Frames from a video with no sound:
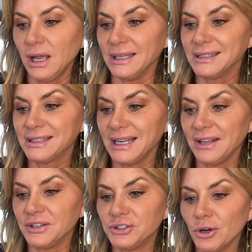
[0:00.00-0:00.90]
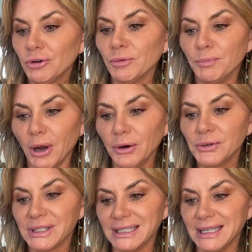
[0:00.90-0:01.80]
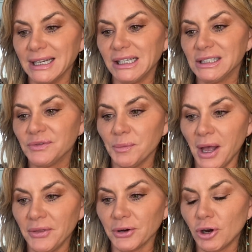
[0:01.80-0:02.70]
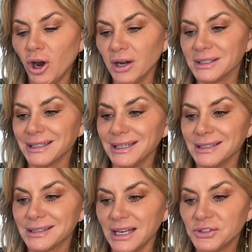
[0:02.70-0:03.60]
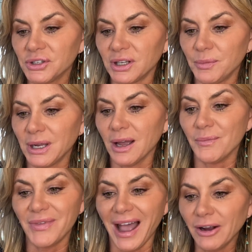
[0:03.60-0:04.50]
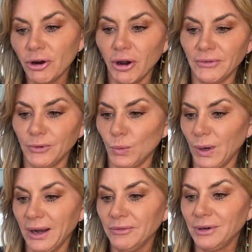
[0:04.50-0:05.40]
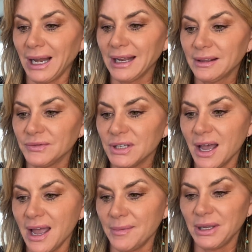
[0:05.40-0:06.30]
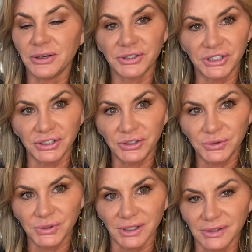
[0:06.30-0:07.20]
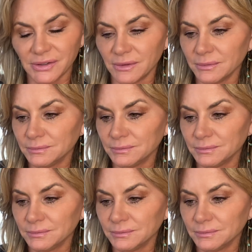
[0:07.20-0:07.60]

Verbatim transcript: Instead, the Joker borrows identities from other cards and can essentially become that card for whatever length of time he or she chooses.